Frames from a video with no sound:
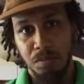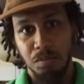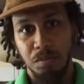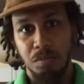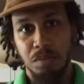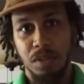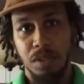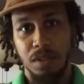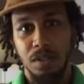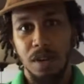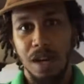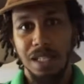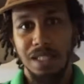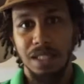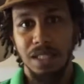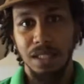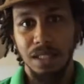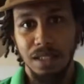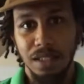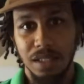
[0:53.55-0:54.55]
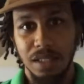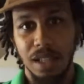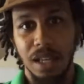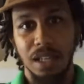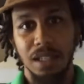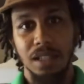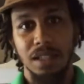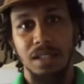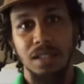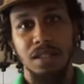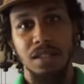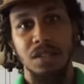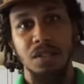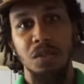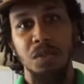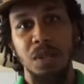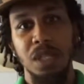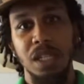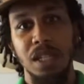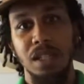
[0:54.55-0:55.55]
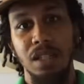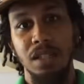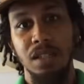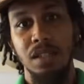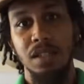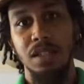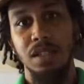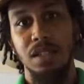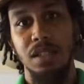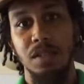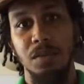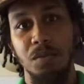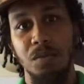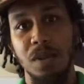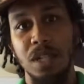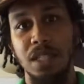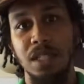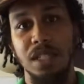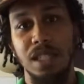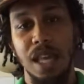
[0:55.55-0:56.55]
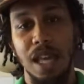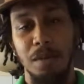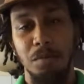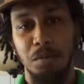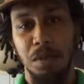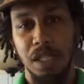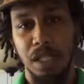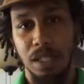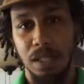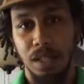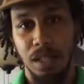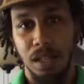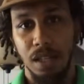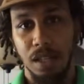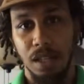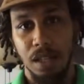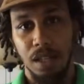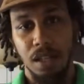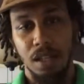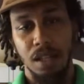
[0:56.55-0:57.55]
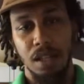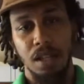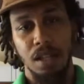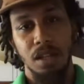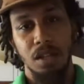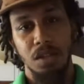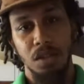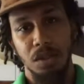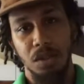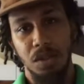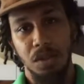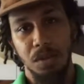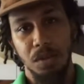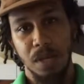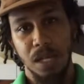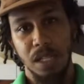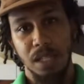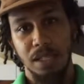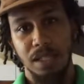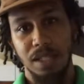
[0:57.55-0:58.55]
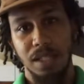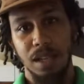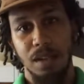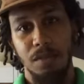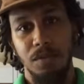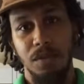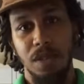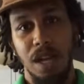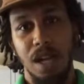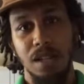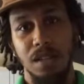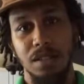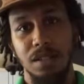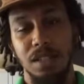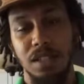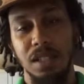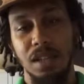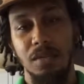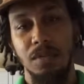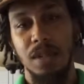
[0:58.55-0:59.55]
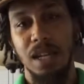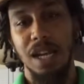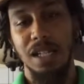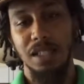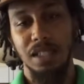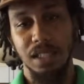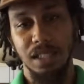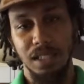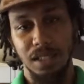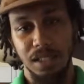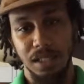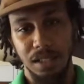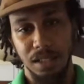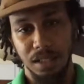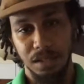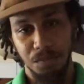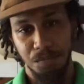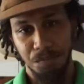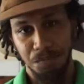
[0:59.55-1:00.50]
progressions that you need to reach that peak. And three, self-consciousness.